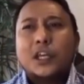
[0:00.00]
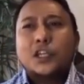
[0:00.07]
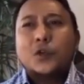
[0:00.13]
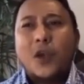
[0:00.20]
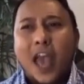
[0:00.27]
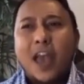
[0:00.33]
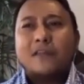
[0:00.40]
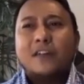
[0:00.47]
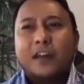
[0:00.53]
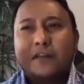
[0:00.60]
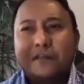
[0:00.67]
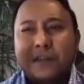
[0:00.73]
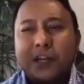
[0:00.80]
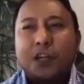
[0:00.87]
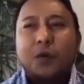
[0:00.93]
you have a
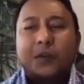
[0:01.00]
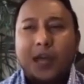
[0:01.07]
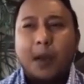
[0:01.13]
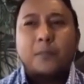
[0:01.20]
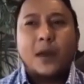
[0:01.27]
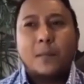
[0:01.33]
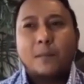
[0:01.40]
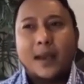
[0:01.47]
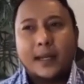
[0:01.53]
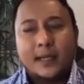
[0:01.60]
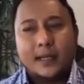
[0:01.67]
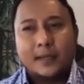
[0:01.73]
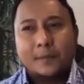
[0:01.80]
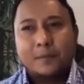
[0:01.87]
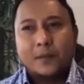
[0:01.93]
video camera
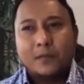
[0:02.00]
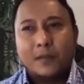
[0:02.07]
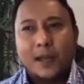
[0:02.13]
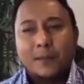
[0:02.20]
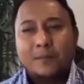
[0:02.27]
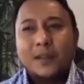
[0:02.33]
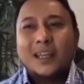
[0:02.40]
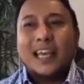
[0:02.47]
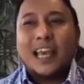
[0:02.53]
embedded, right?